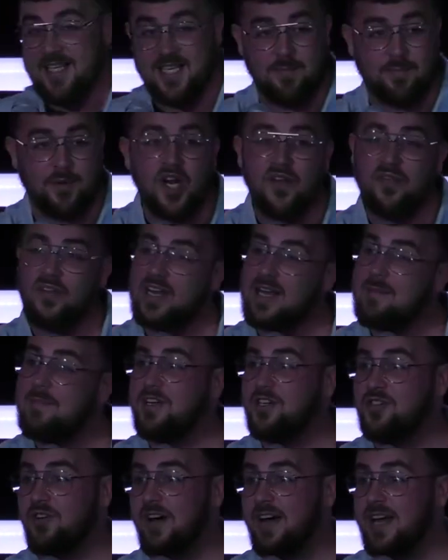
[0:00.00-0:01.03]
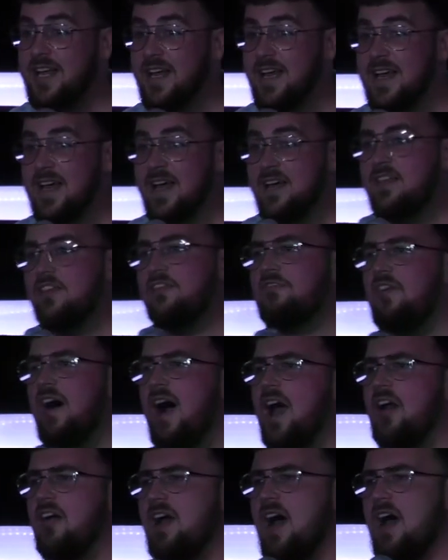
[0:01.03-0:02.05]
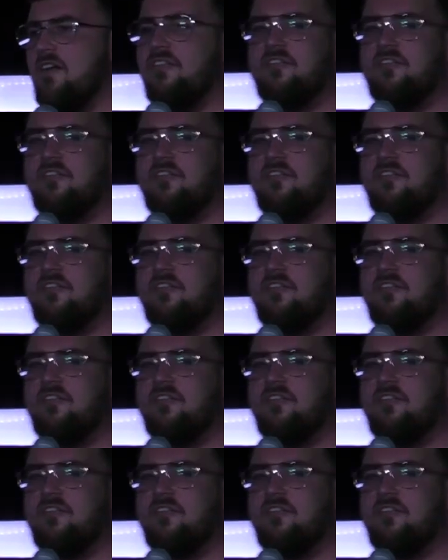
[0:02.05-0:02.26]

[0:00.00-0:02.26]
it's a beautiful image, right? The father had